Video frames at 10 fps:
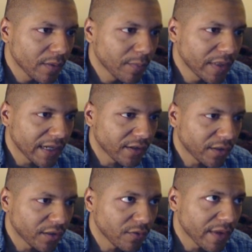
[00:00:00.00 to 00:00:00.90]
but yeah, you're
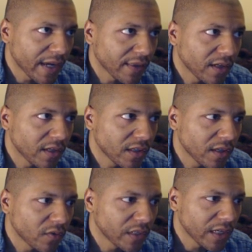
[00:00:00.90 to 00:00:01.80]
gonna do that. The the
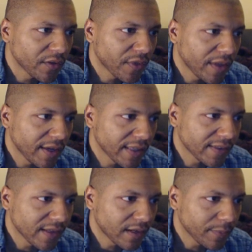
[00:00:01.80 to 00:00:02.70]
only other thing that's
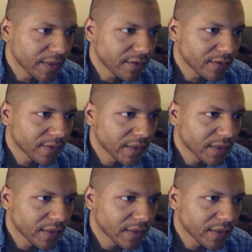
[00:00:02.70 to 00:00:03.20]
set up here